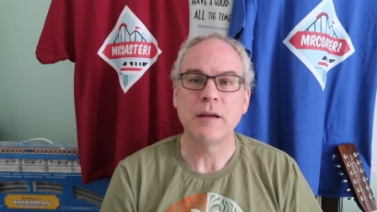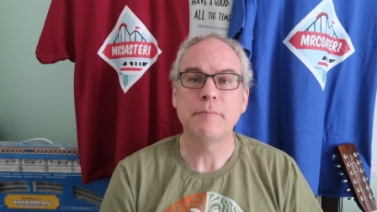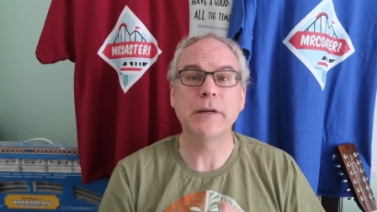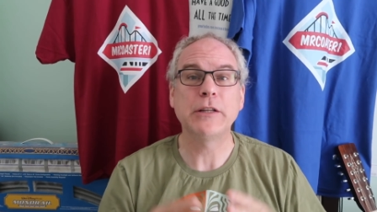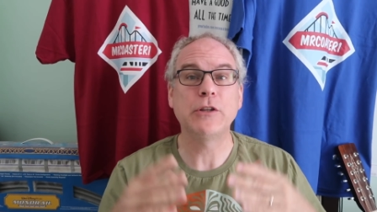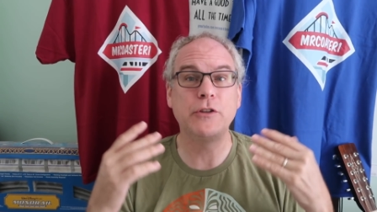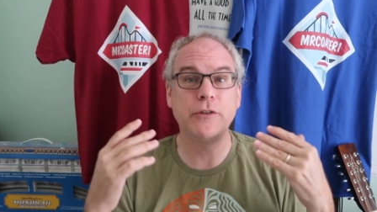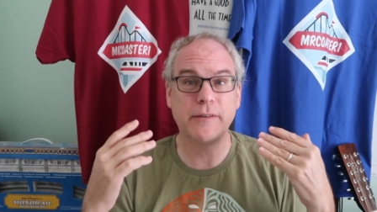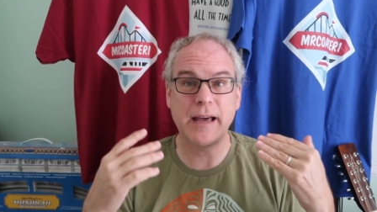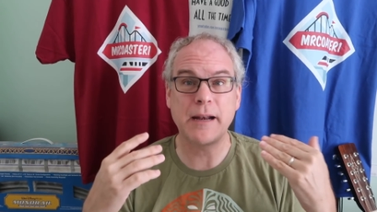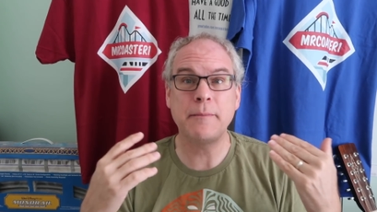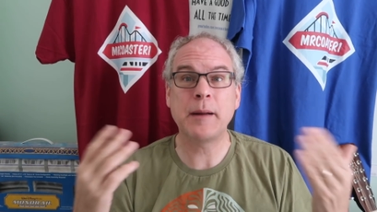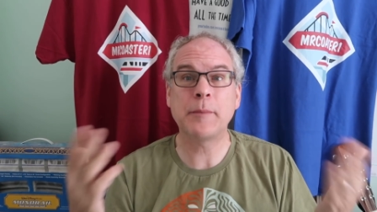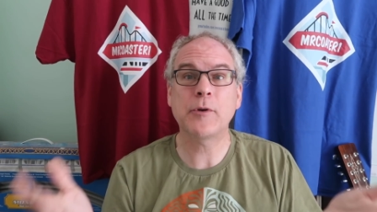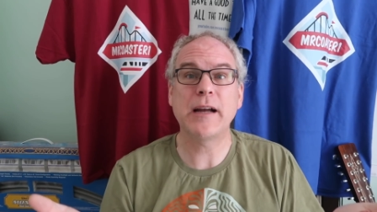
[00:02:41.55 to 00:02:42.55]
But you got to
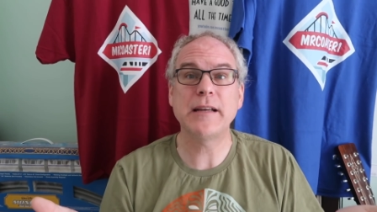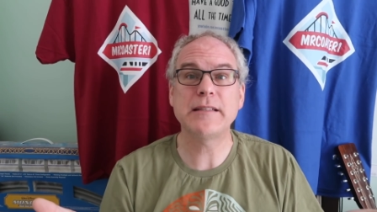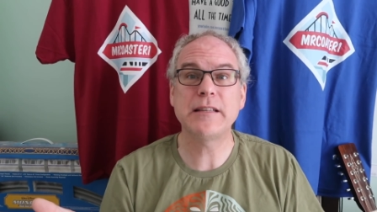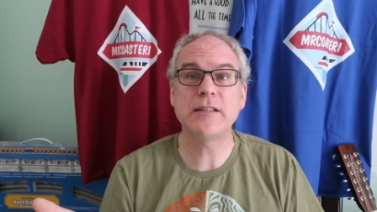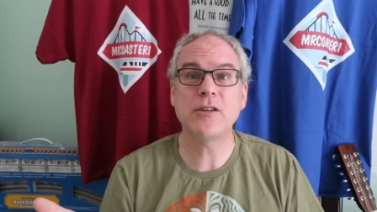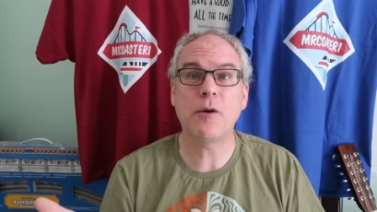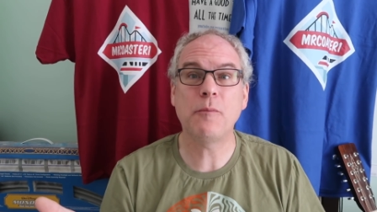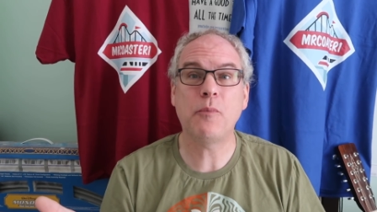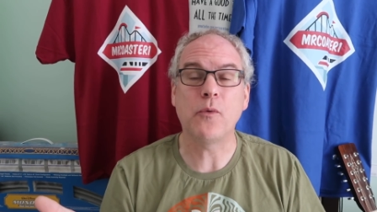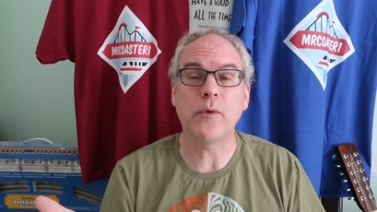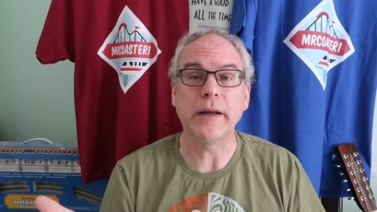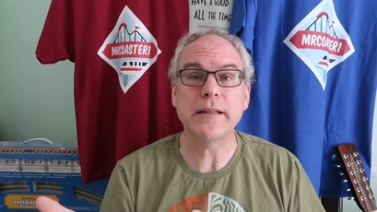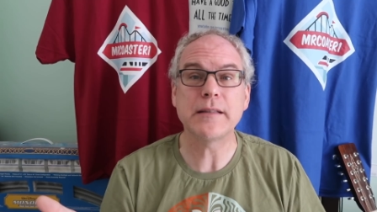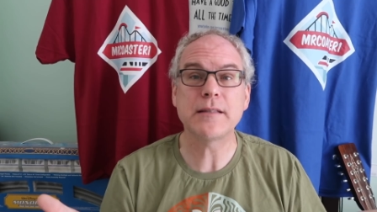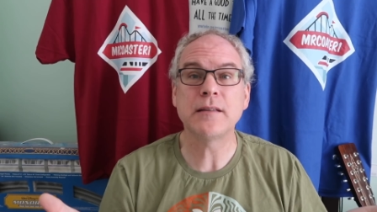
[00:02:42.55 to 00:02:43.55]
memorize these
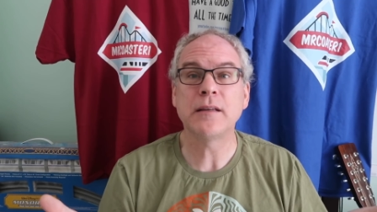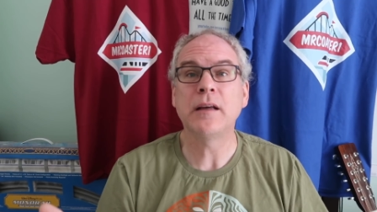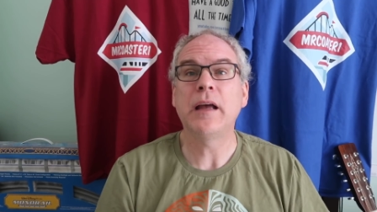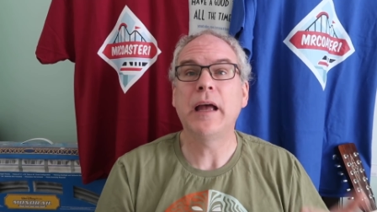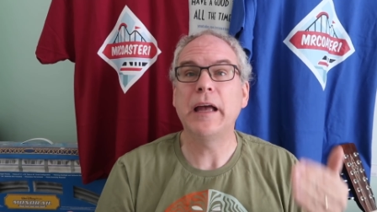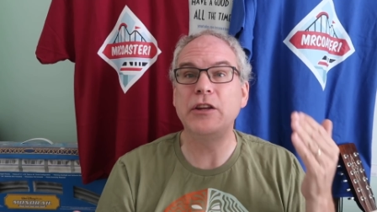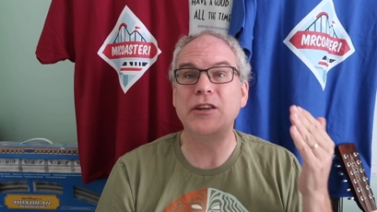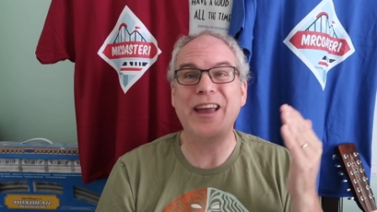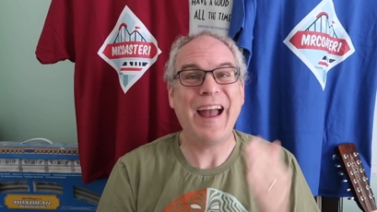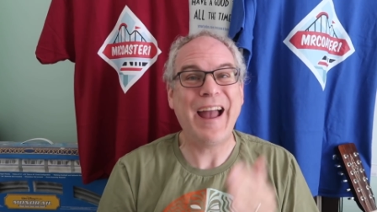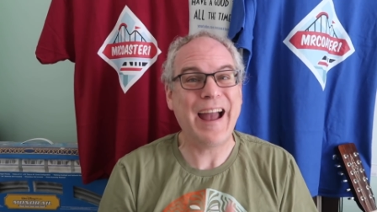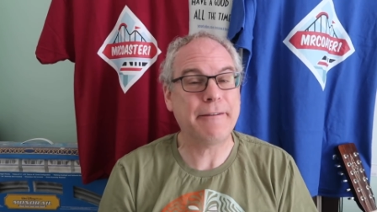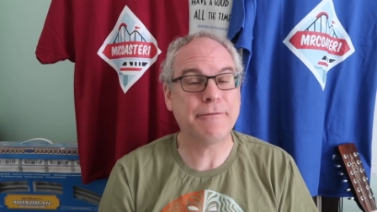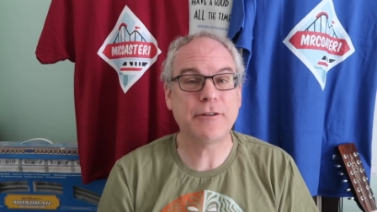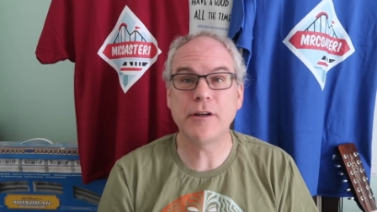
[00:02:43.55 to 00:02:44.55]
Holdpoints, and you
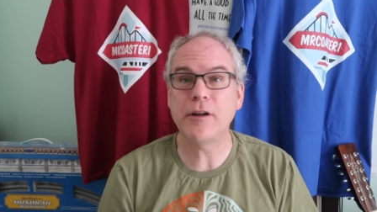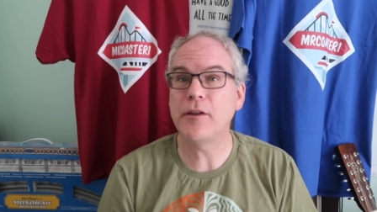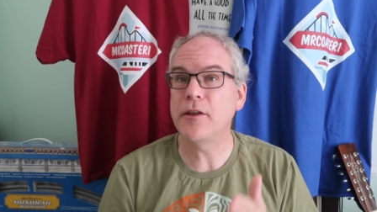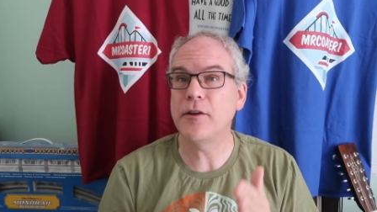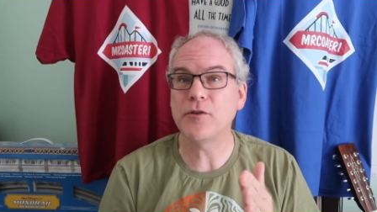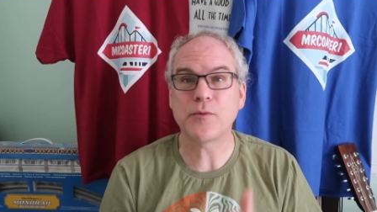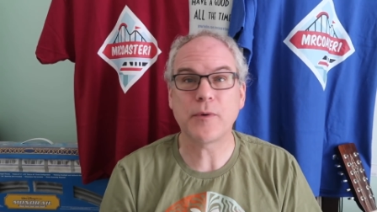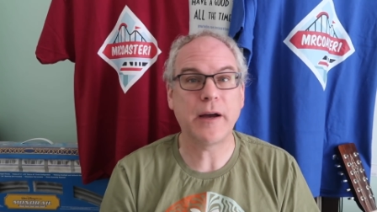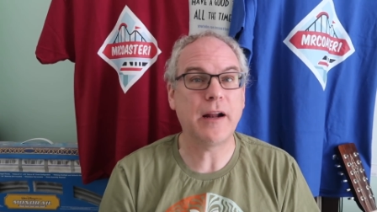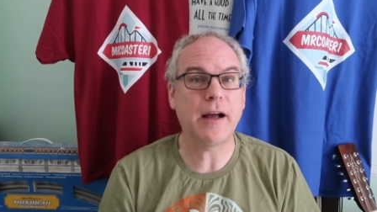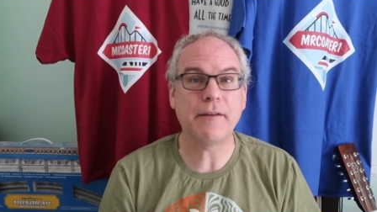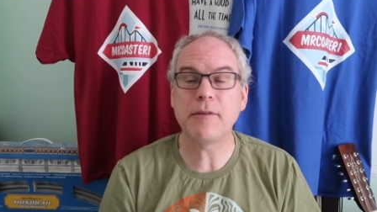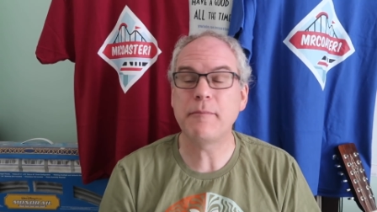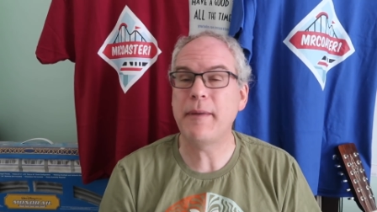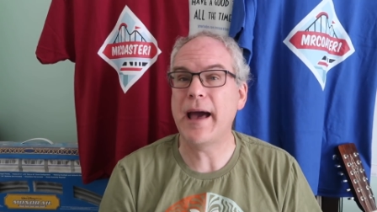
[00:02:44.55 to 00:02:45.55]
have to know those right
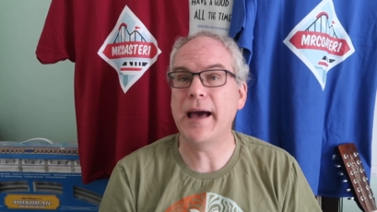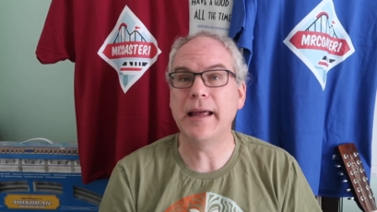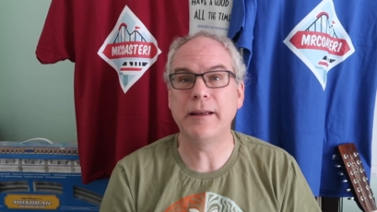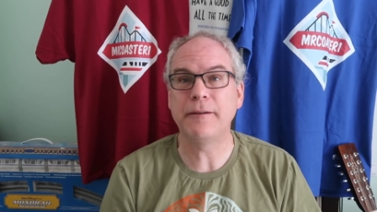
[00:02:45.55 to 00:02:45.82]
off the bat.